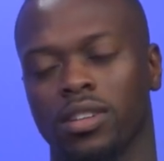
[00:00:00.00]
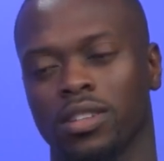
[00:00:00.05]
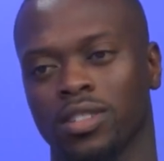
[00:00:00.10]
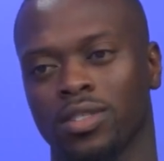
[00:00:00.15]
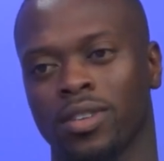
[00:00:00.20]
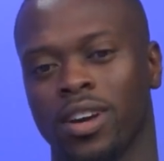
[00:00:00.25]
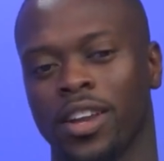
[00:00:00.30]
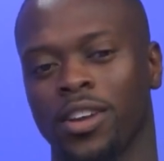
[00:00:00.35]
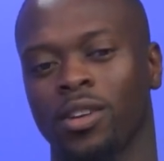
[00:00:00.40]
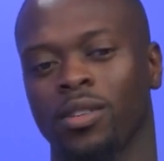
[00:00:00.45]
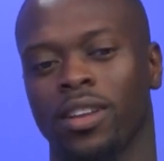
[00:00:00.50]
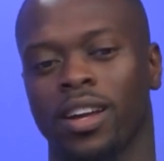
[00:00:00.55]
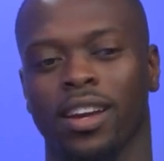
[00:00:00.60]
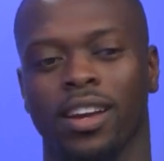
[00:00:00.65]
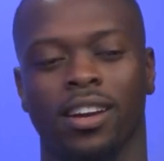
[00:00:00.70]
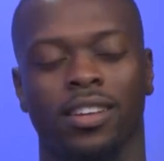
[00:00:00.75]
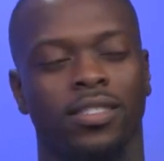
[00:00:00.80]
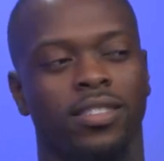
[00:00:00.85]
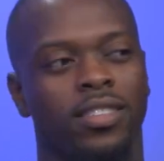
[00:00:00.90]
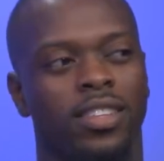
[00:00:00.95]
So I know
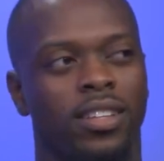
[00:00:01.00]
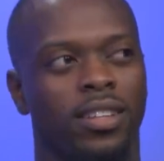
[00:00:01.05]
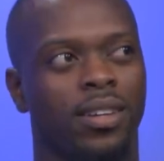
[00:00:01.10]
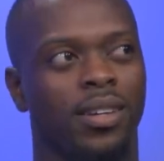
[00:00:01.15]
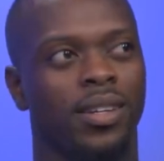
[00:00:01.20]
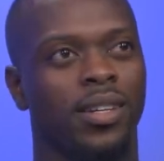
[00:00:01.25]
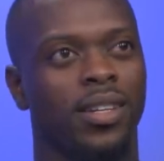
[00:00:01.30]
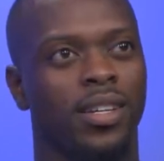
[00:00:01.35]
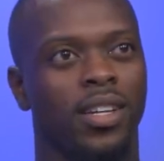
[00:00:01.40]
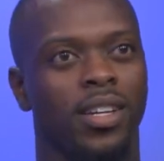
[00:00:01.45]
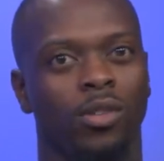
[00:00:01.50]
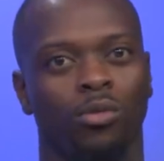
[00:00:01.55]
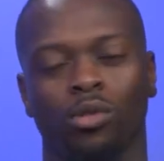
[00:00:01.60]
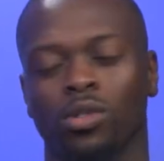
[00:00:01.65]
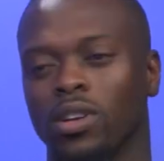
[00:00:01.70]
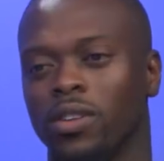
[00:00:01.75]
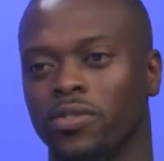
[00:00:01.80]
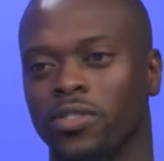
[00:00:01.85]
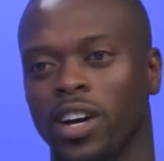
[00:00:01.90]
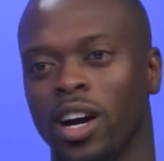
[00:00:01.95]
like the rule
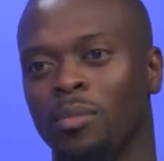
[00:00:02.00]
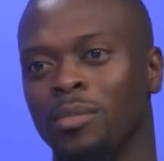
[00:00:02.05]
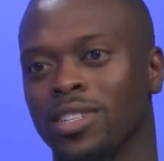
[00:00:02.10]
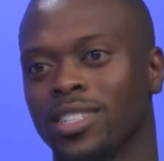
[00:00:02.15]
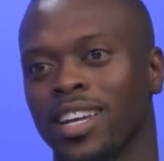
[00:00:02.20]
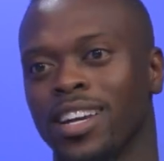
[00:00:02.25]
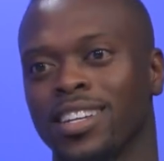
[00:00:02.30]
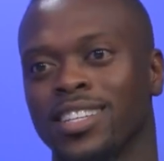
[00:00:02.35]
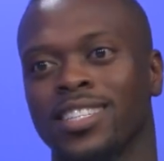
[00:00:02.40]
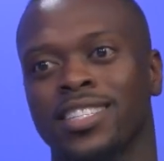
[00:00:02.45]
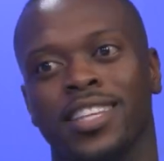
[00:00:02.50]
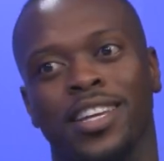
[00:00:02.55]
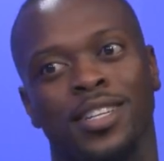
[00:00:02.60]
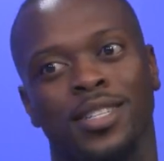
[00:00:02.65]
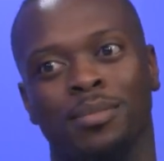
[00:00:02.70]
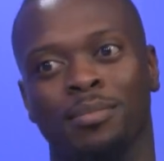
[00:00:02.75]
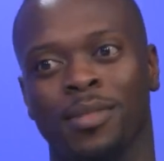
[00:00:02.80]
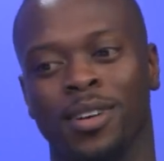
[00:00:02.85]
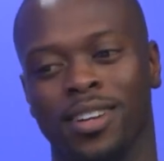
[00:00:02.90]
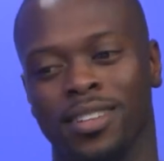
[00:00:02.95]
of thumb is like six
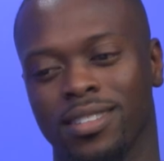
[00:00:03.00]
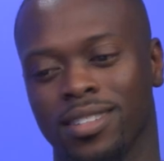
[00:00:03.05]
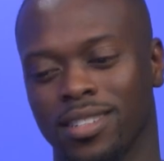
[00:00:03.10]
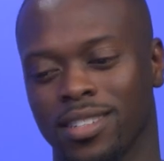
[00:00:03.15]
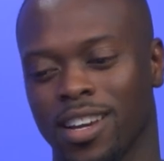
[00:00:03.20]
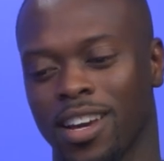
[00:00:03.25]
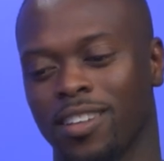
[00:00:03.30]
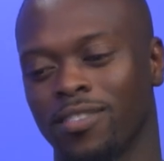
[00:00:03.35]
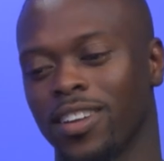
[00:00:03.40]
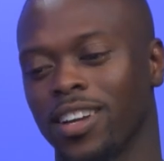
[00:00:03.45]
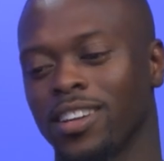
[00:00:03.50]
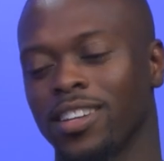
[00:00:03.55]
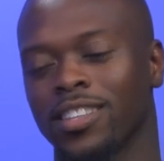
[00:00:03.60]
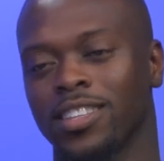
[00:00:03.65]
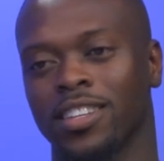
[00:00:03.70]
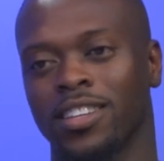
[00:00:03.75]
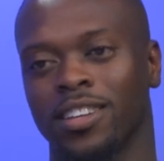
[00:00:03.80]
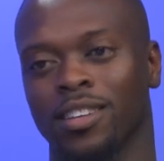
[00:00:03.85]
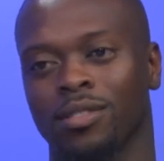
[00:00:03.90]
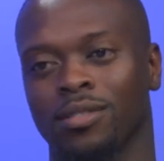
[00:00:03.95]
months is kind of like a
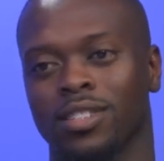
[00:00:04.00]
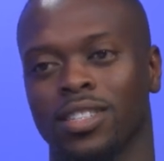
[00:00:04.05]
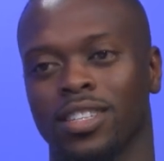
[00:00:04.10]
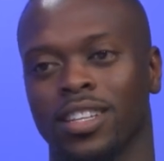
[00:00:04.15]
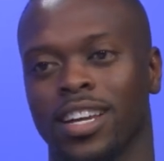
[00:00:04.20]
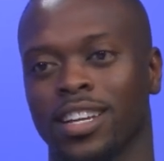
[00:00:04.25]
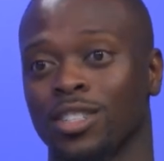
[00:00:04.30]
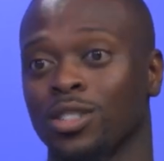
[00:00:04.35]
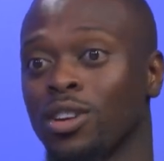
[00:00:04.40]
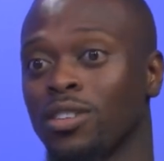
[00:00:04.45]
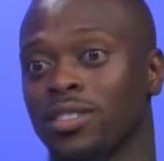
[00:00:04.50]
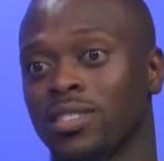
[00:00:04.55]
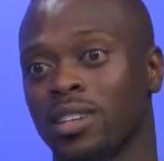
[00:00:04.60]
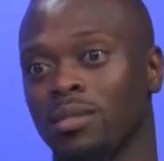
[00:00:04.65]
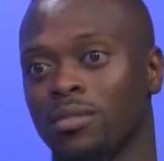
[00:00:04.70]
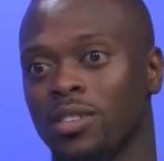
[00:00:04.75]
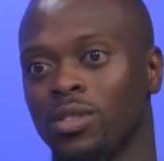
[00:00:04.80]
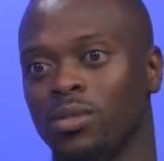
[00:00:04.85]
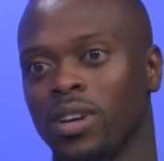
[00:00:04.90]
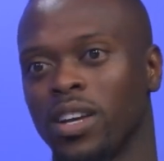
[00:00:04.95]
thing to like start something new.